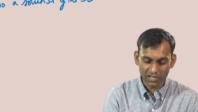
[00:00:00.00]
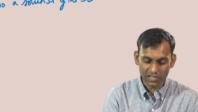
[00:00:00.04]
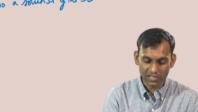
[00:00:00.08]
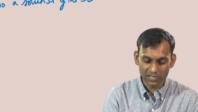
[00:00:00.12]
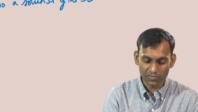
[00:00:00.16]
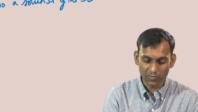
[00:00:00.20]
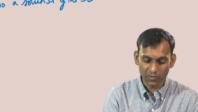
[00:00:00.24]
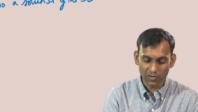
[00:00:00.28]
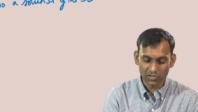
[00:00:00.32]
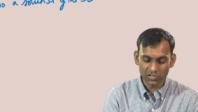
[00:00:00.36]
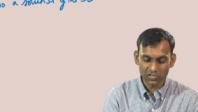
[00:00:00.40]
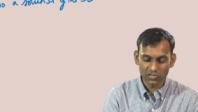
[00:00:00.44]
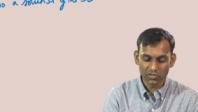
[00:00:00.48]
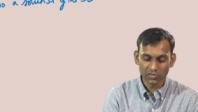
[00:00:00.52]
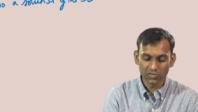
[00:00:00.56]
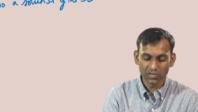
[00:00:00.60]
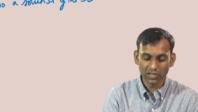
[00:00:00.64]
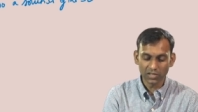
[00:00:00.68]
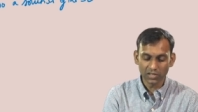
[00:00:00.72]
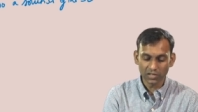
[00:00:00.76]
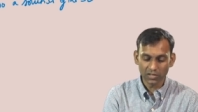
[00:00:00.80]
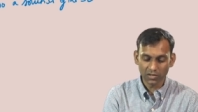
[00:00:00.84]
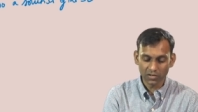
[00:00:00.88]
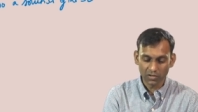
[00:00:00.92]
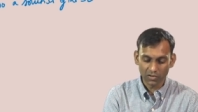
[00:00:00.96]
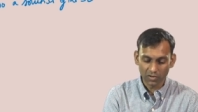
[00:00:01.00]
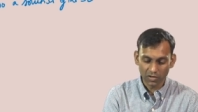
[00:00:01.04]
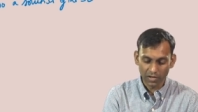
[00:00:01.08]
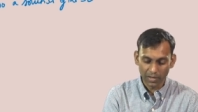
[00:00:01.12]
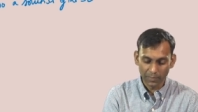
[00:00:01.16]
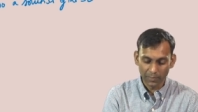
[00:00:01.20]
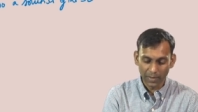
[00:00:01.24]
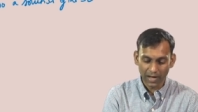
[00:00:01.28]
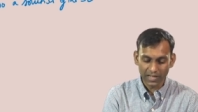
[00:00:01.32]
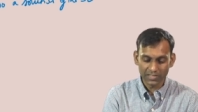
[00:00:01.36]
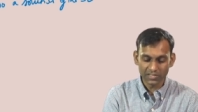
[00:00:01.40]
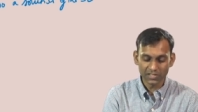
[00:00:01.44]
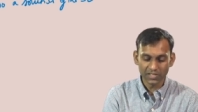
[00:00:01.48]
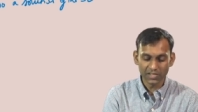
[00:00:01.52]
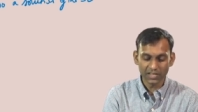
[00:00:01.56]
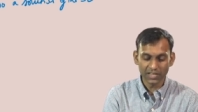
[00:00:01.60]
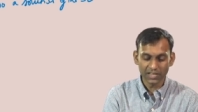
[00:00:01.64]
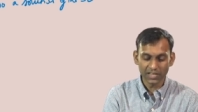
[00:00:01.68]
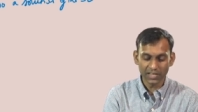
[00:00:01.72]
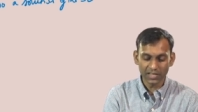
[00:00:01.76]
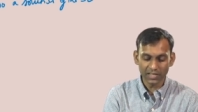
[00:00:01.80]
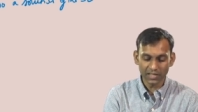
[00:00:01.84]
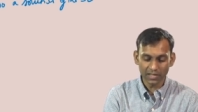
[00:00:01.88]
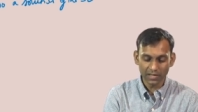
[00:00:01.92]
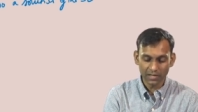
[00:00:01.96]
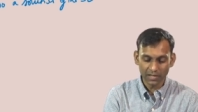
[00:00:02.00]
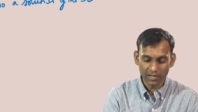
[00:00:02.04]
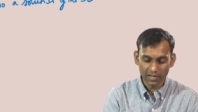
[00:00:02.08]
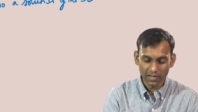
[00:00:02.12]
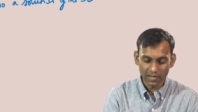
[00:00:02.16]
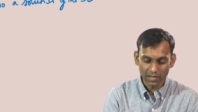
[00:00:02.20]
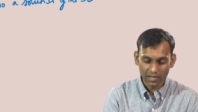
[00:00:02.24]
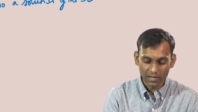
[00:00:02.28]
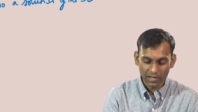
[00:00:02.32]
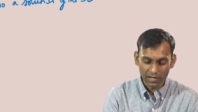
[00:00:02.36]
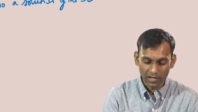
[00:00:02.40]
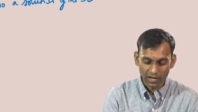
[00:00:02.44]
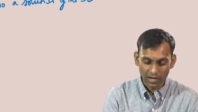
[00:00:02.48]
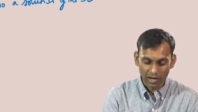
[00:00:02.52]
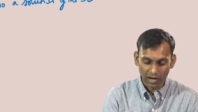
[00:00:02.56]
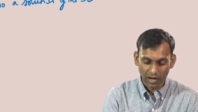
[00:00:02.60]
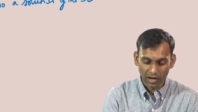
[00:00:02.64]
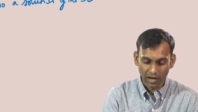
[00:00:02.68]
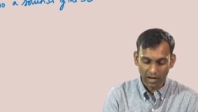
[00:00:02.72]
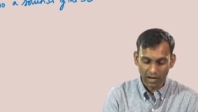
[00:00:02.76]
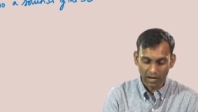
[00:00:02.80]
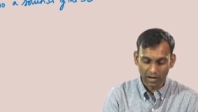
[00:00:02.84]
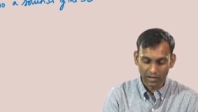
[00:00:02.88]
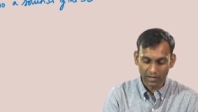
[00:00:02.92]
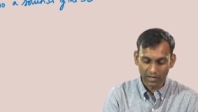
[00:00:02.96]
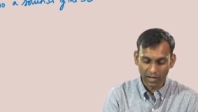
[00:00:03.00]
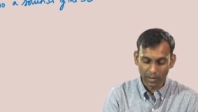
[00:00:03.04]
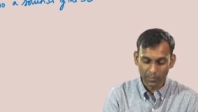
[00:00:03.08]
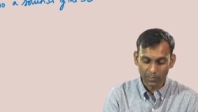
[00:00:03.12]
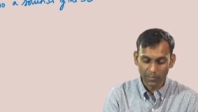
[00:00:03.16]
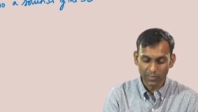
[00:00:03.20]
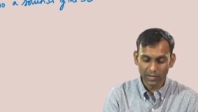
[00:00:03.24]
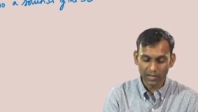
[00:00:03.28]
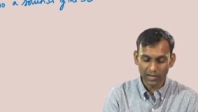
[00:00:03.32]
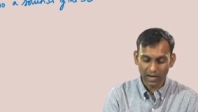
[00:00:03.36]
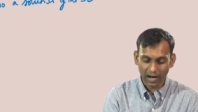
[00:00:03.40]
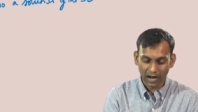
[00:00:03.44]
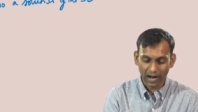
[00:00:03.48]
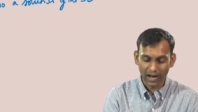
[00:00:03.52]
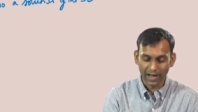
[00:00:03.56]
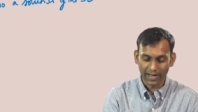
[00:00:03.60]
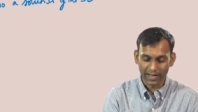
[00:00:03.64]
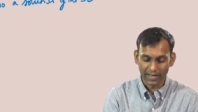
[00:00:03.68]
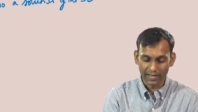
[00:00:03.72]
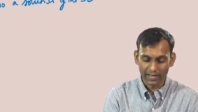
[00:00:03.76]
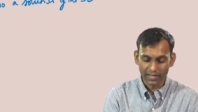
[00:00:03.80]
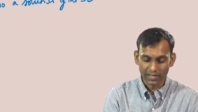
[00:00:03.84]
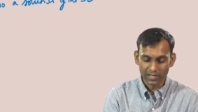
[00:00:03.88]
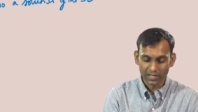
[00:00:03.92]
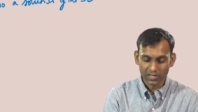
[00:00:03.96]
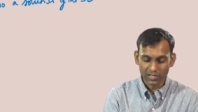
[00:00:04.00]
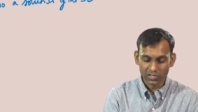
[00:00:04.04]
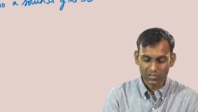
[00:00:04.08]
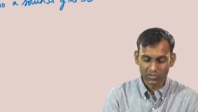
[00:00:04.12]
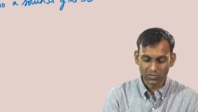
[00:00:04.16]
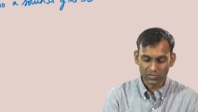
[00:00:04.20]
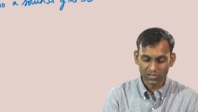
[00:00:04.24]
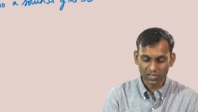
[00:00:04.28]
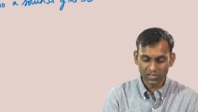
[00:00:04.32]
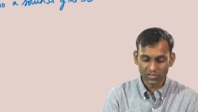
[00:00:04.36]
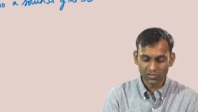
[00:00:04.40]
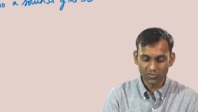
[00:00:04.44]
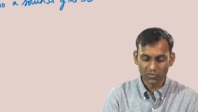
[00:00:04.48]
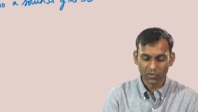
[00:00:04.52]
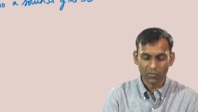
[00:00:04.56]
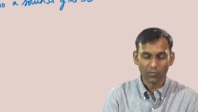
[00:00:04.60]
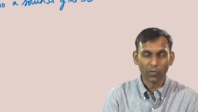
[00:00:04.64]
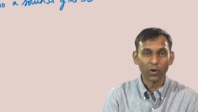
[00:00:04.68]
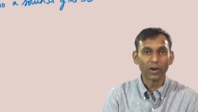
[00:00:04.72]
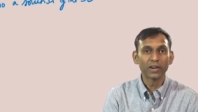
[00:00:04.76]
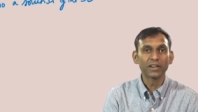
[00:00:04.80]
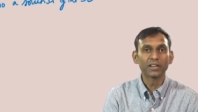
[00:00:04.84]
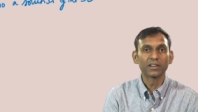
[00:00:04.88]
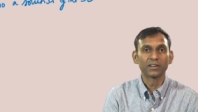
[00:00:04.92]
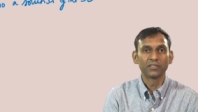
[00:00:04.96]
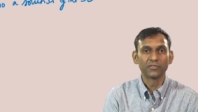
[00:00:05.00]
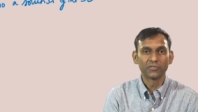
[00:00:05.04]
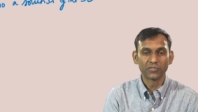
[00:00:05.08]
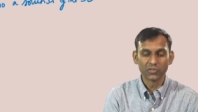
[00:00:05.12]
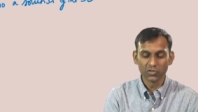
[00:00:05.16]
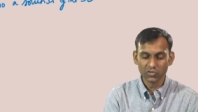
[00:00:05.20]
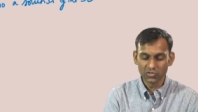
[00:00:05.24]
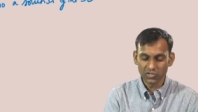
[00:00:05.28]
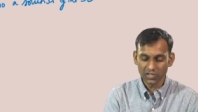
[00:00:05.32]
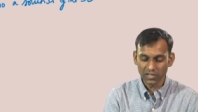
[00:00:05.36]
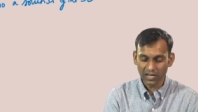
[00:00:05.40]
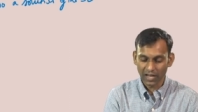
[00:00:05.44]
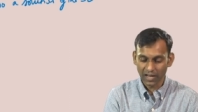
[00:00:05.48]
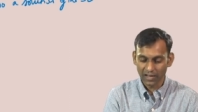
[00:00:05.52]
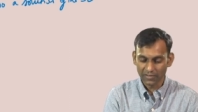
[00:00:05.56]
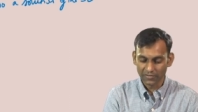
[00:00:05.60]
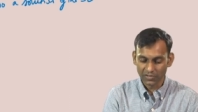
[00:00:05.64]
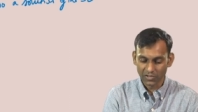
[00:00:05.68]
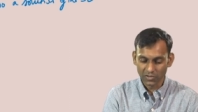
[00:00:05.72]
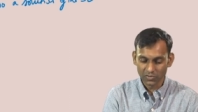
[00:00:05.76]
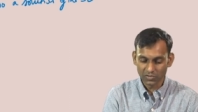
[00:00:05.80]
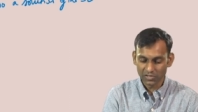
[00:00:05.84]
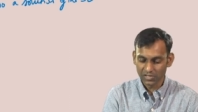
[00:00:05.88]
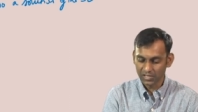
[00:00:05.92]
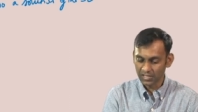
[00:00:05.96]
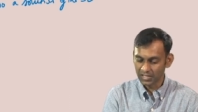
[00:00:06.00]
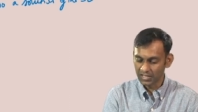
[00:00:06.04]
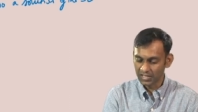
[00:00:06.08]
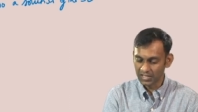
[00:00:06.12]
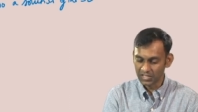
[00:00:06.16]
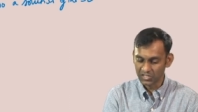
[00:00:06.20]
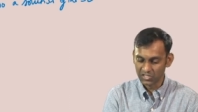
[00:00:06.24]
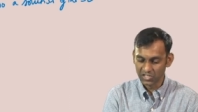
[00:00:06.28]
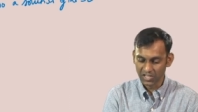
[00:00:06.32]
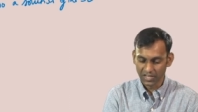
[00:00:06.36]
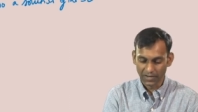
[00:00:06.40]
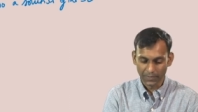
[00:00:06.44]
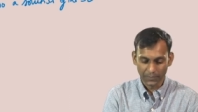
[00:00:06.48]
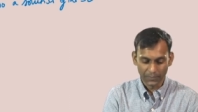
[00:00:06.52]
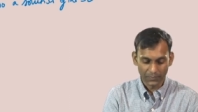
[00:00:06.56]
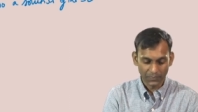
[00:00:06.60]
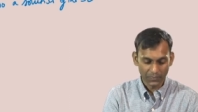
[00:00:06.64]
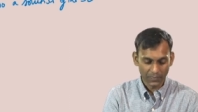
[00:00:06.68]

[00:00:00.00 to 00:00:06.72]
corresponds to the imaginary uh, number i. So, just to avoid confusion I have used Ej.